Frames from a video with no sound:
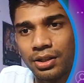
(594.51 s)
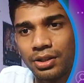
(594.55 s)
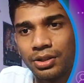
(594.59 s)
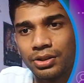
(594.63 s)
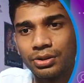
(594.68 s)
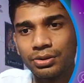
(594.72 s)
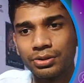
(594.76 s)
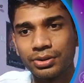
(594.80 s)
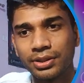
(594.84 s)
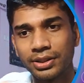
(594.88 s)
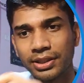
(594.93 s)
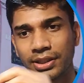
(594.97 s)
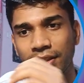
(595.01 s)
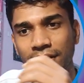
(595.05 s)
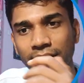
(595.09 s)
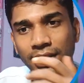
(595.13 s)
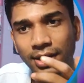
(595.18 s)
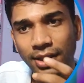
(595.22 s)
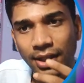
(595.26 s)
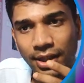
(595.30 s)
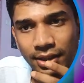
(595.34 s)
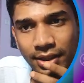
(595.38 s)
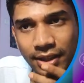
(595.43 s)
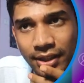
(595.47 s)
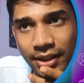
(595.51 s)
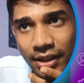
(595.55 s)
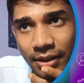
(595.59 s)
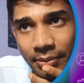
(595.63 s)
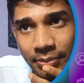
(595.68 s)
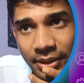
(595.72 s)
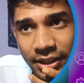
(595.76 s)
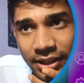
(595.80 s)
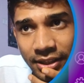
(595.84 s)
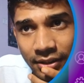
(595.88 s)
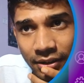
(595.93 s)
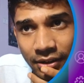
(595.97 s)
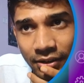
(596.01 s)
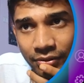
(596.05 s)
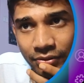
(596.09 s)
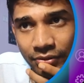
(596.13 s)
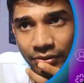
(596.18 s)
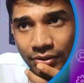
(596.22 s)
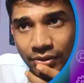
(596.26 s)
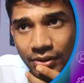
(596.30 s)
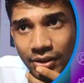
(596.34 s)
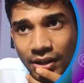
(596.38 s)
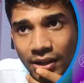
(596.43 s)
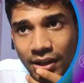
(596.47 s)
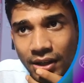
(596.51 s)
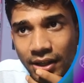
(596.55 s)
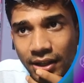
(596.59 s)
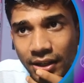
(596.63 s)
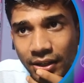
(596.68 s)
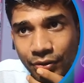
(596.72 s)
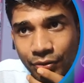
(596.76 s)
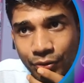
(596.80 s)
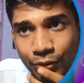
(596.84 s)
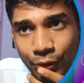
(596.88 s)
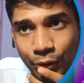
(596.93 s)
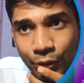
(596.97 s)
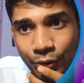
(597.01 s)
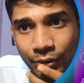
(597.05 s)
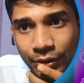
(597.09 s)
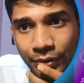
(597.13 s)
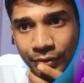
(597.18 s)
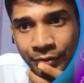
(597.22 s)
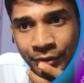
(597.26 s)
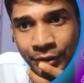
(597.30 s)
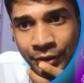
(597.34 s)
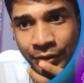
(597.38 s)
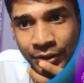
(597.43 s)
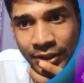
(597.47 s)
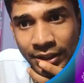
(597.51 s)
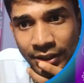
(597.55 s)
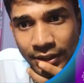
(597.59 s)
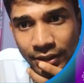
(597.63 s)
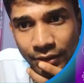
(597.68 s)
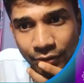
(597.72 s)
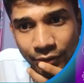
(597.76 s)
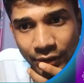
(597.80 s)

you see the commit of 4111.